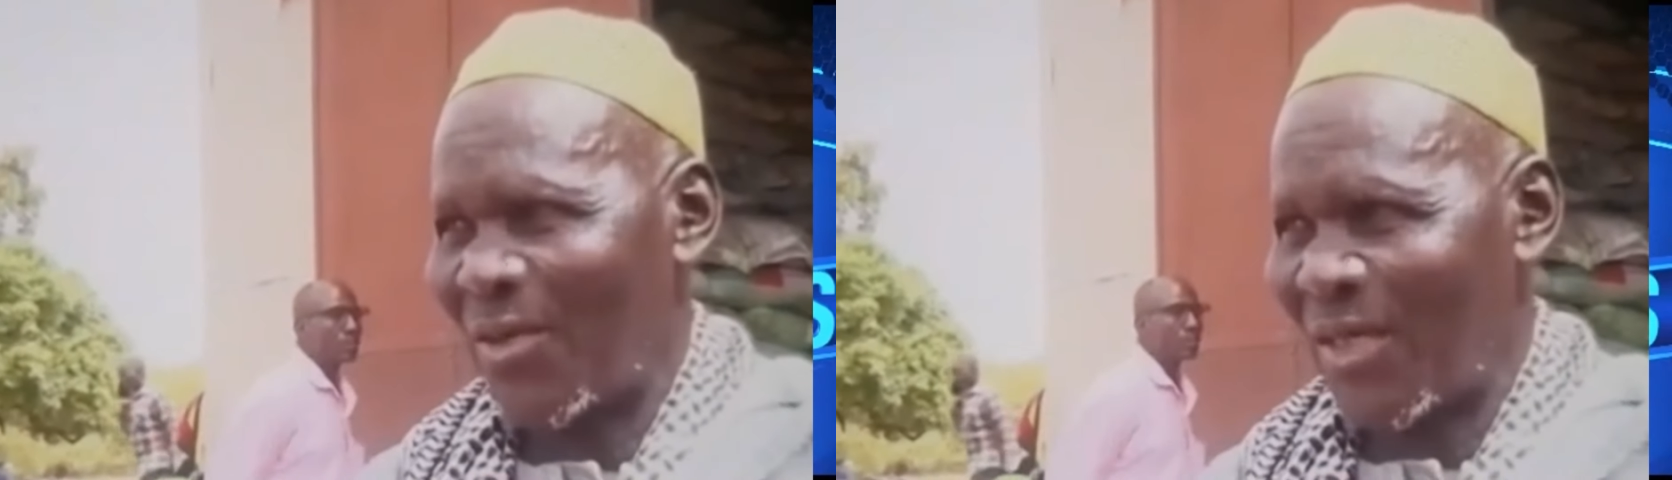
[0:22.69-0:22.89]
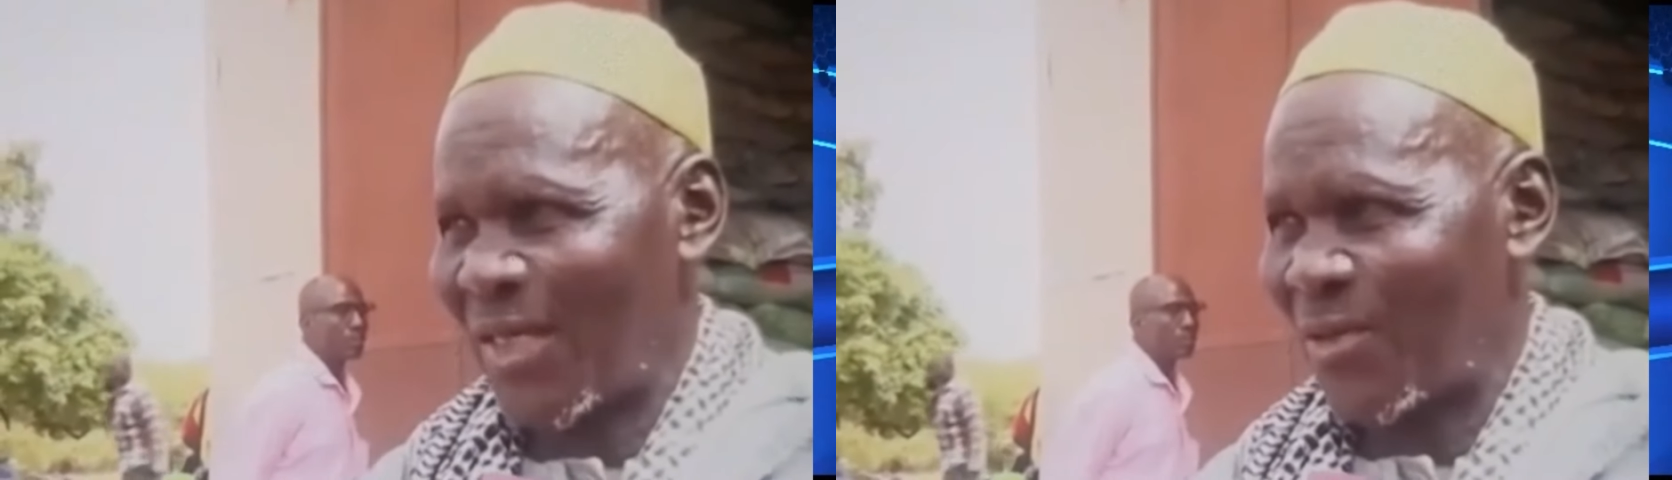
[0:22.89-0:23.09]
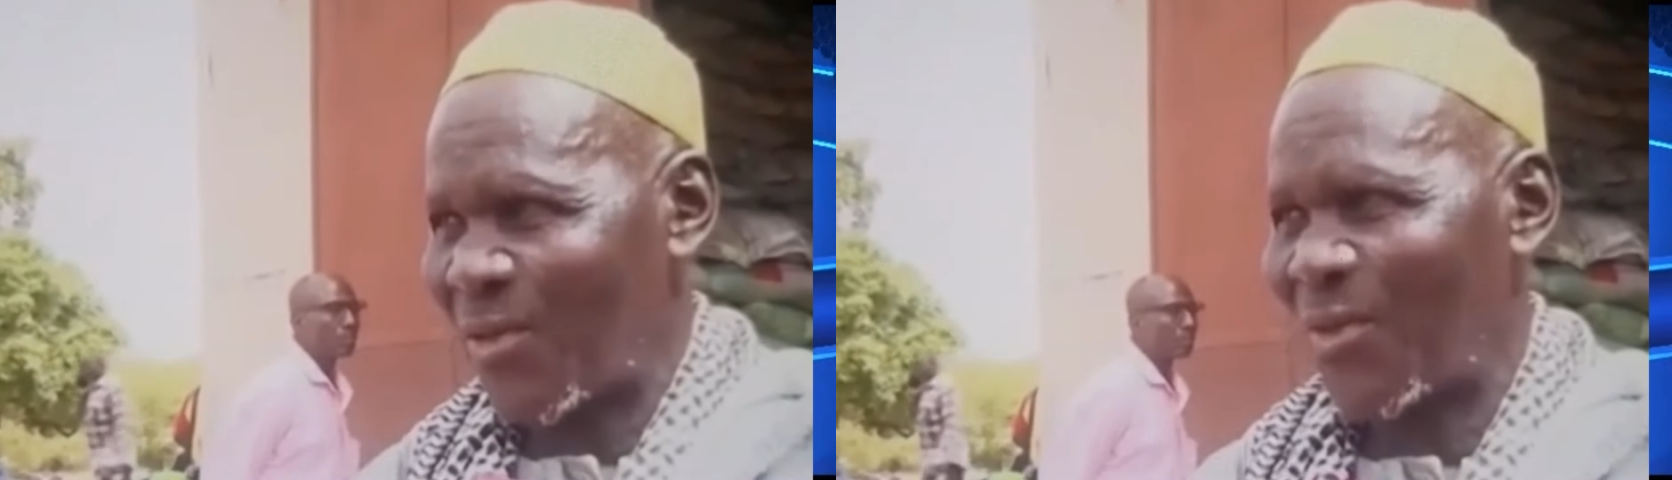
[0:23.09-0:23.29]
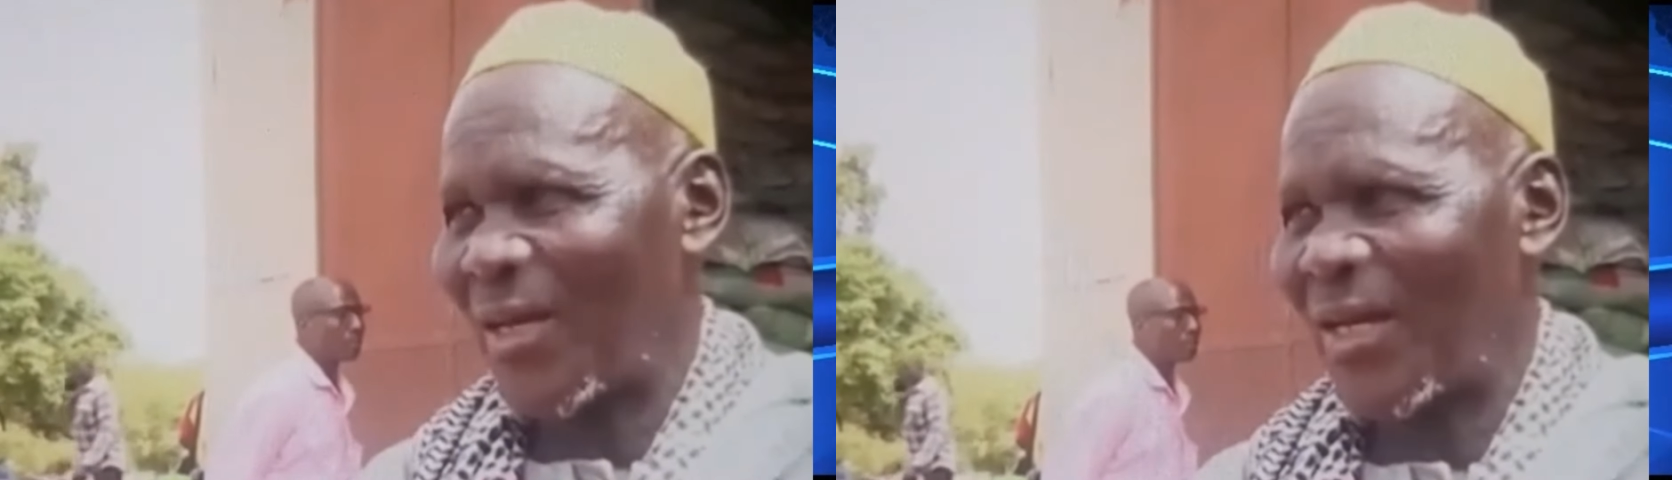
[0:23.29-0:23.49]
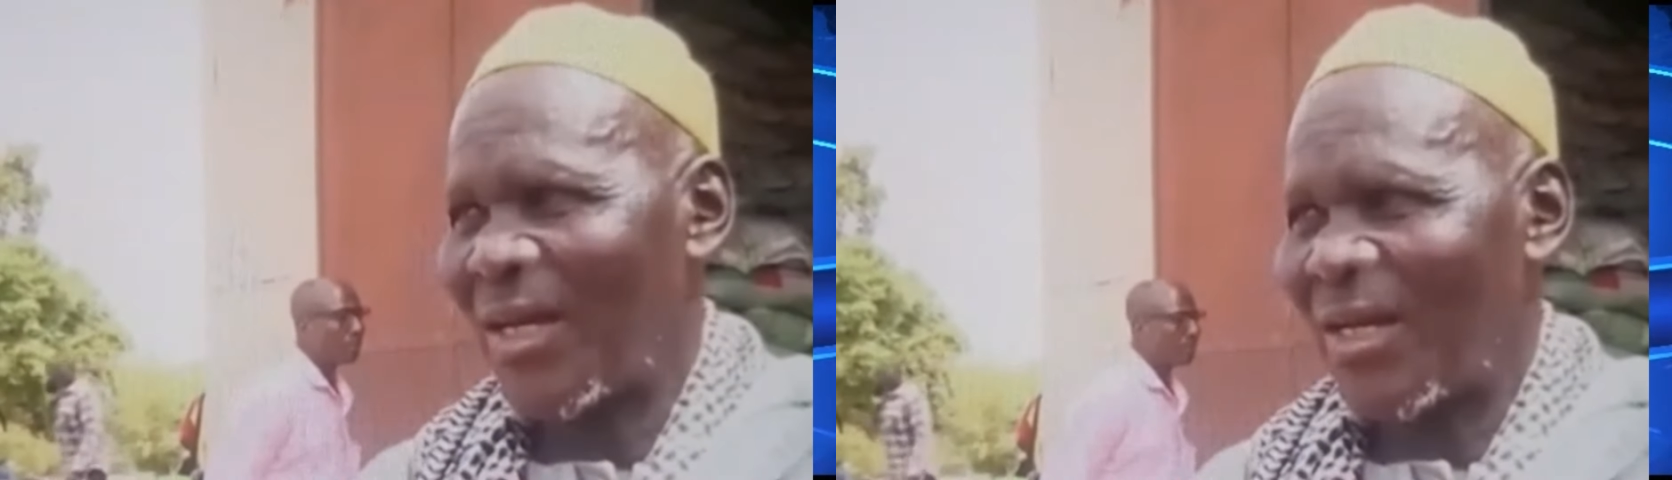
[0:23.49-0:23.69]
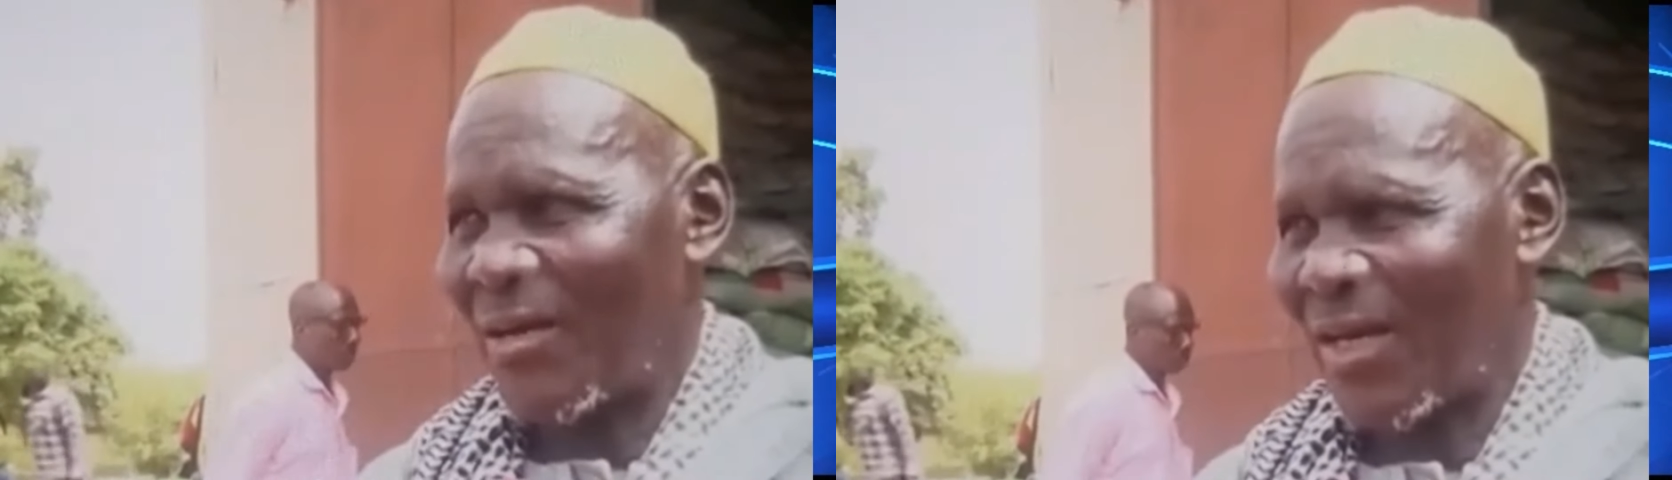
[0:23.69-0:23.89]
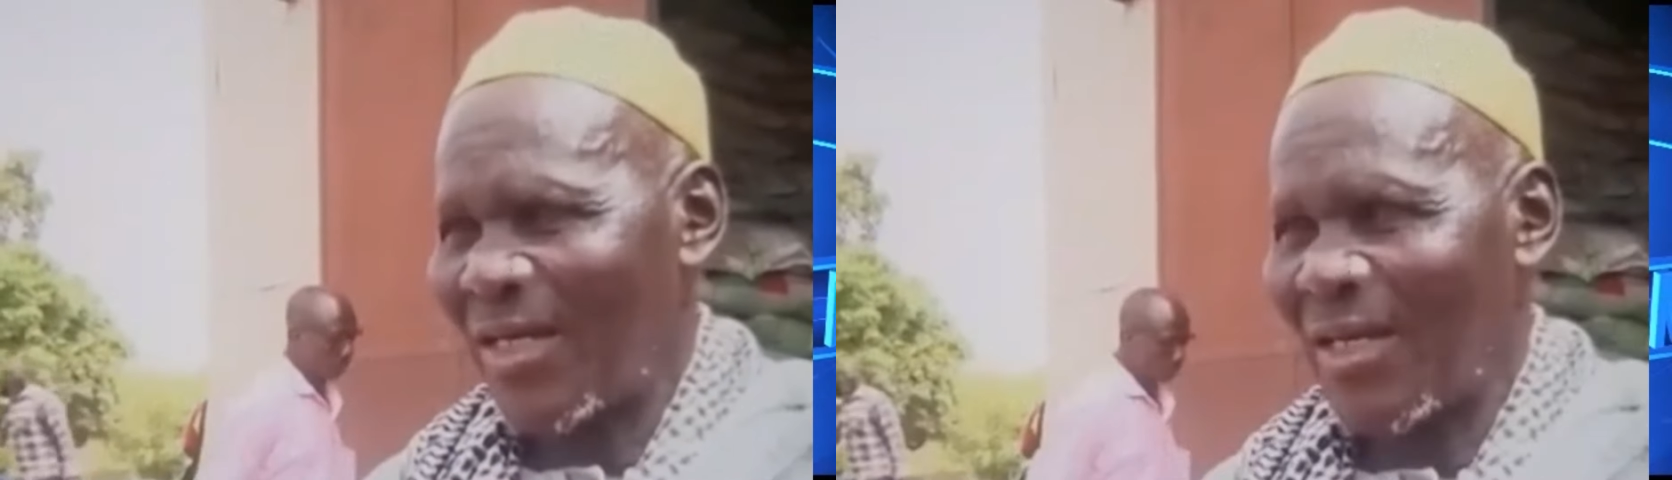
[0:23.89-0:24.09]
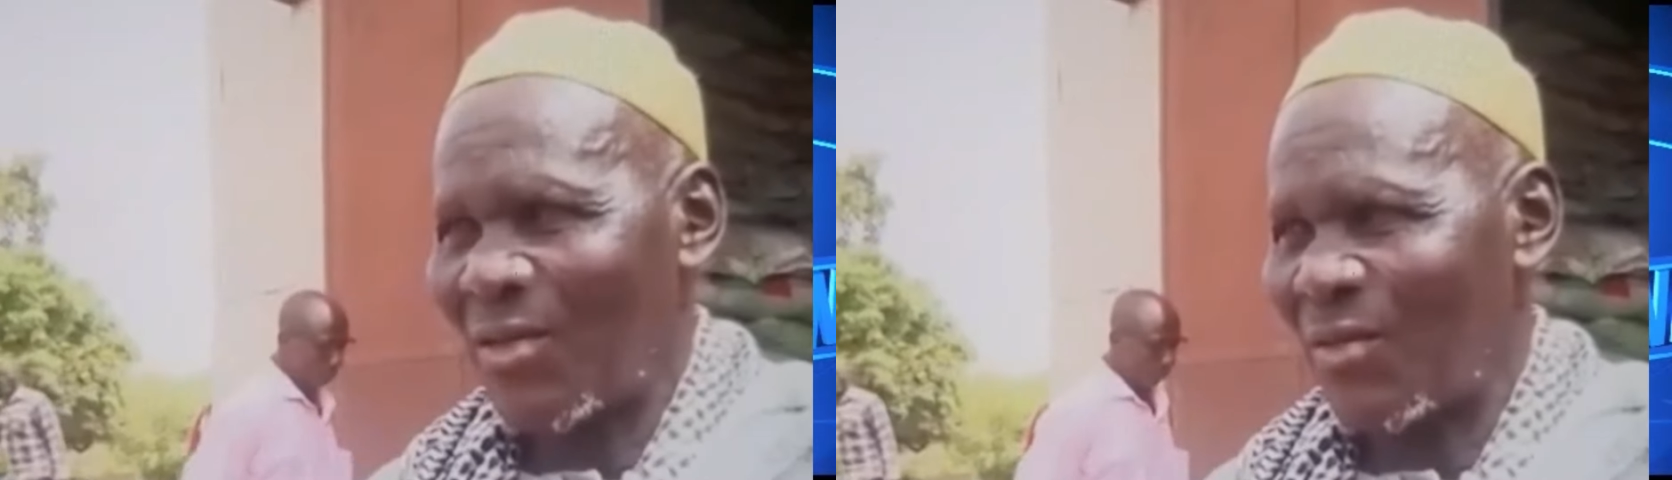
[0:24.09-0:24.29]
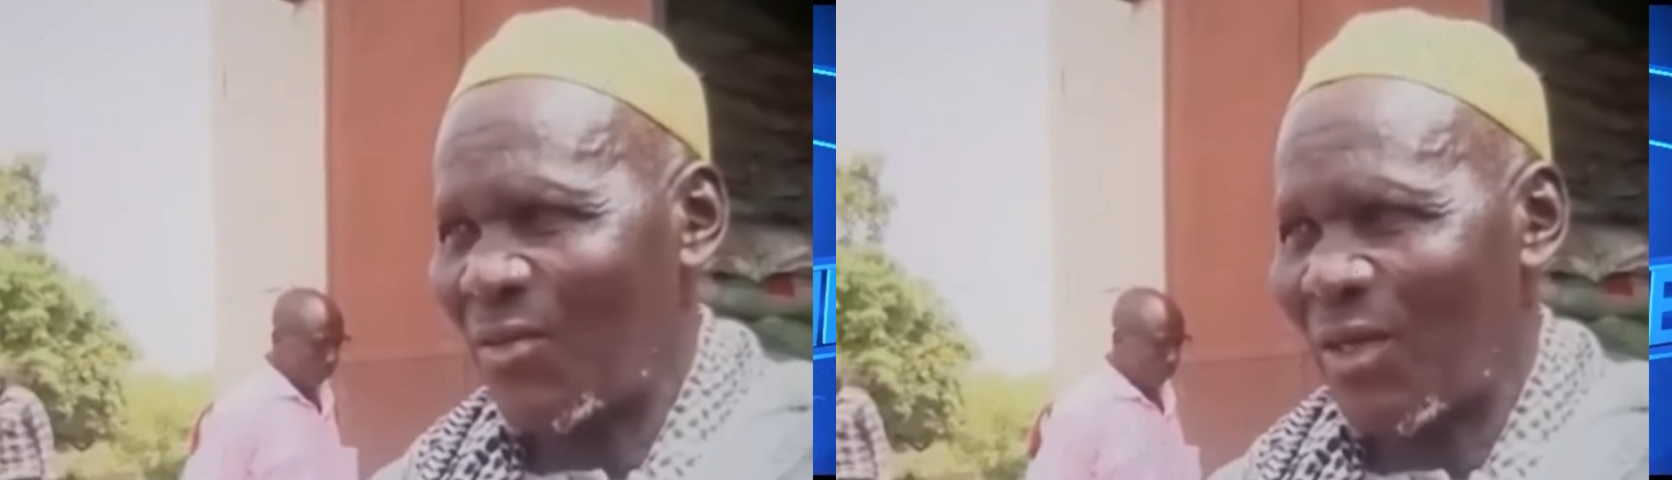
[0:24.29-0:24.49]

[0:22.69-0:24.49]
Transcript: And in this dynamic of